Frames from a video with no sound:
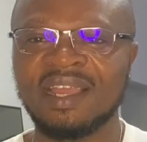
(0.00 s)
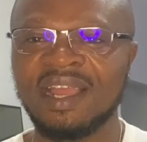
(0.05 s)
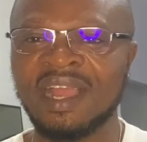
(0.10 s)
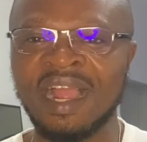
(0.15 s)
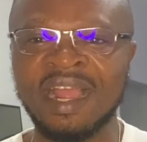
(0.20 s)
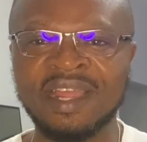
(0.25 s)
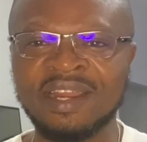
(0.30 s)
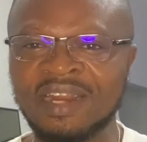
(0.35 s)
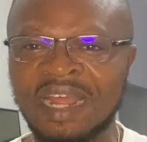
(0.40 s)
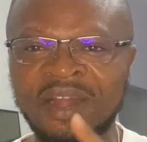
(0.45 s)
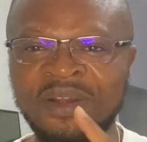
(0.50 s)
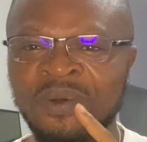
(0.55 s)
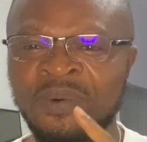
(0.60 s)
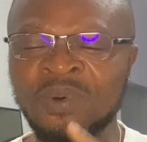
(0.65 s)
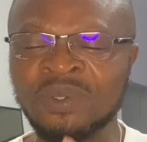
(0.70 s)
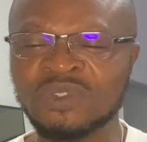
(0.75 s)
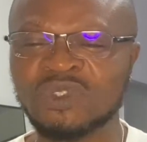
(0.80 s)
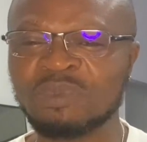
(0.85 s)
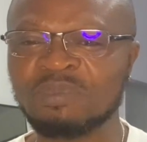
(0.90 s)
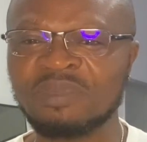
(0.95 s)
I don't
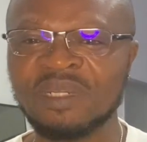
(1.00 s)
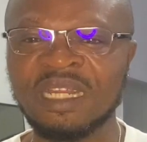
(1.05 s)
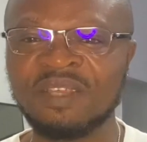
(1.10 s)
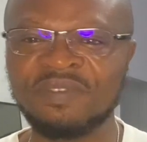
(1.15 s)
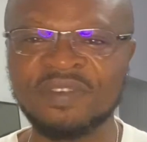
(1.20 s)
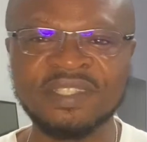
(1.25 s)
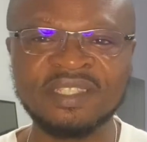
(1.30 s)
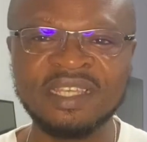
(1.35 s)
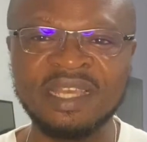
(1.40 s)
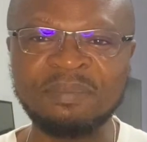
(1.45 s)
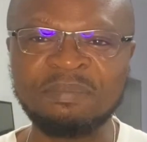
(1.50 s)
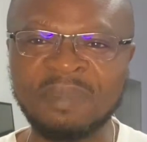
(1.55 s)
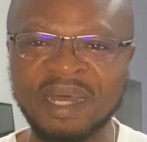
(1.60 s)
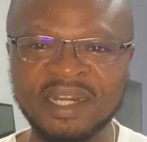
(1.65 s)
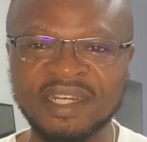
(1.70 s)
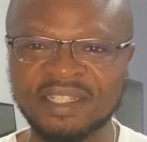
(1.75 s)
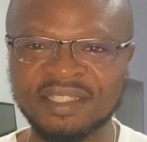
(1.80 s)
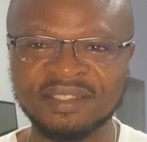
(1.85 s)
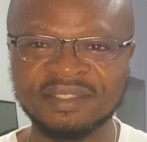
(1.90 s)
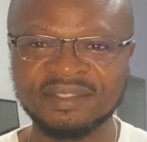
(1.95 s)
want to believe it's the
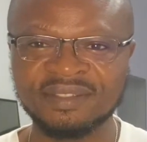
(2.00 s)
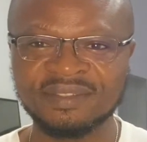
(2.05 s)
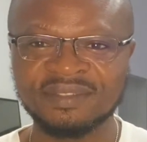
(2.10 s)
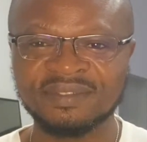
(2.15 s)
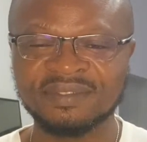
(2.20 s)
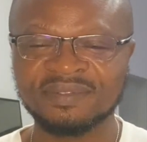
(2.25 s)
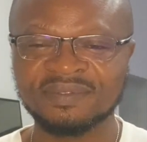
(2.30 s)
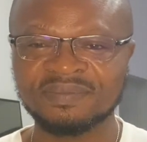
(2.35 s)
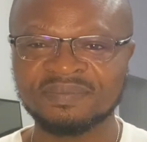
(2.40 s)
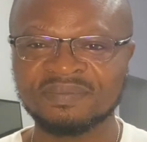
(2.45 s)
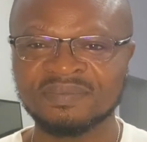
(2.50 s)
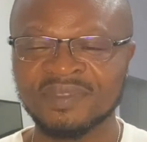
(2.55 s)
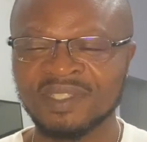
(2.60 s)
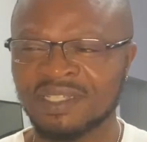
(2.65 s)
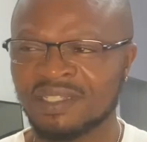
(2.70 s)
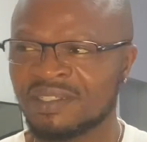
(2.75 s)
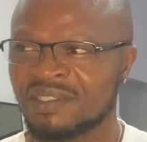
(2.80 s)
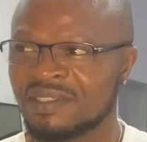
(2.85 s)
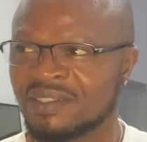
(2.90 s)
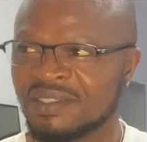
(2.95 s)
money.
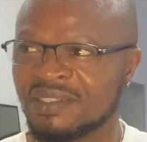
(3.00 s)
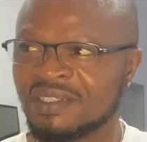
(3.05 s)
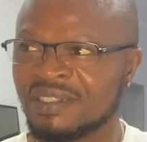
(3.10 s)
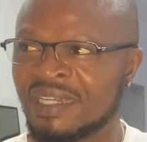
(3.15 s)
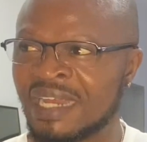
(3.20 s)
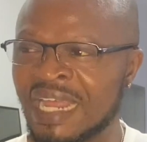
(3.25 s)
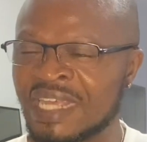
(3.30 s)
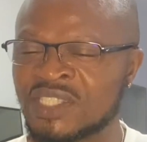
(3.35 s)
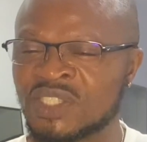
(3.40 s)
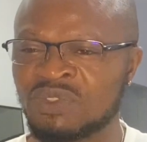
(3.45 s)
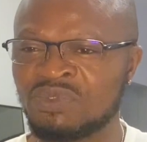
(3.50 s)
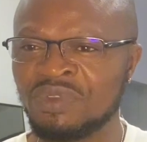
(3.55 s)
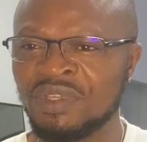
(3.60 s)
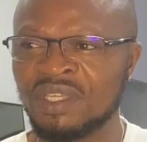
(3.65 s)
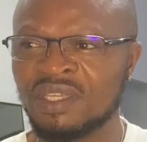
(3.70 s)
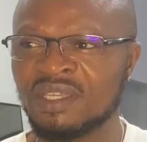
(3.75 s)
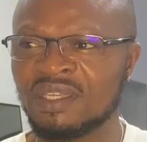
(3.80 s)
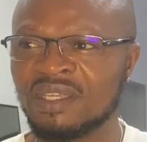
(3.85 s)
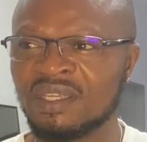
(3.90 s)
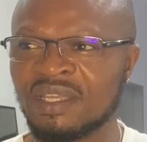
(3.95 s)
Last
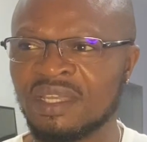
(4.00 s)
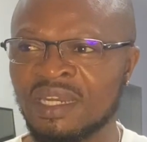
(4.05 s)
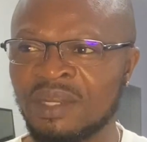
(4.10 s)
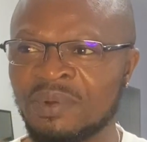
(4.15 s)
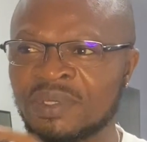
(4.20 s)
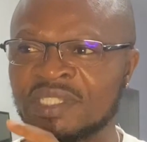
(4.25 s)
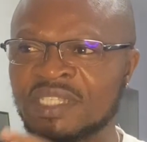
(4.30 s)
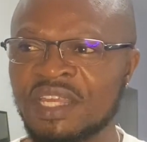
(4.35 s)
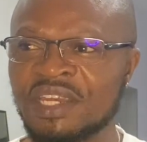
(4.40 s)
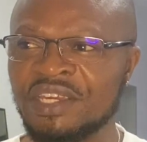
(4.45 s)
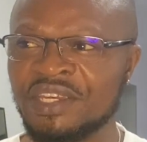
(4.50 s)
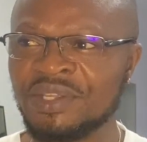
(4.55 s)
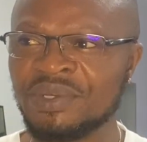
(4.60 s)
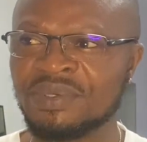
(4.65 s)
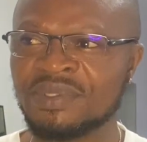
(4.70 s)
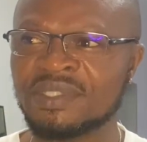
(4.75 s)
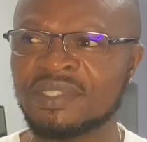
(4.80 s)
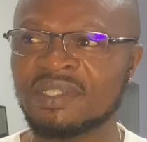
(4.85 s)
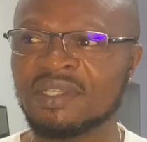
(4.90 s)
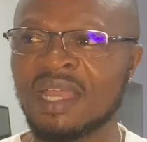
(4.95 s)
week, there was a
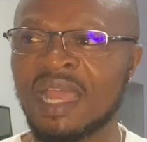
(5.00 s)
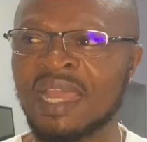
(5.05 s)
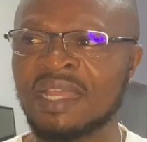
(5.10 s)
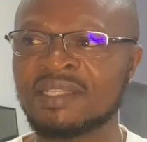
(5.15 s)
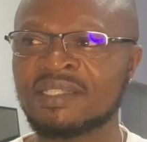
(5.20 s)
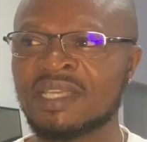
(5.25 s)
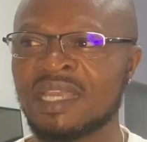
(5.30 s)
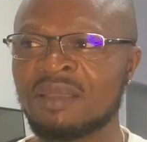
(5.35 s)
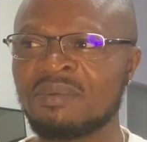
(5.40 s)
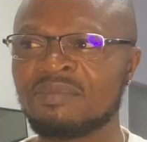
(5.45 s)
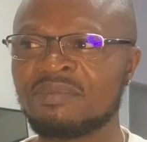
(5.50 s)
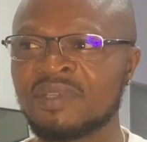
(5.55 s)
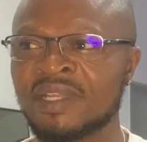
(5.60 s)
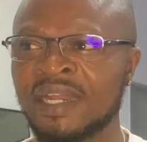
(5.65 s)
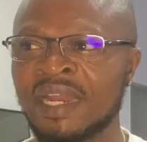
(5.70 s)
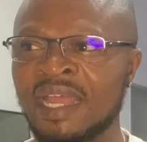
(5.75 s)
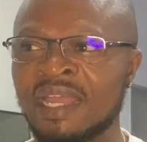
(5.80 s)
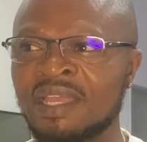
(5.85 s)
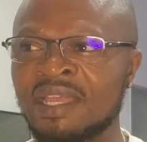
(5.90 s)
news item that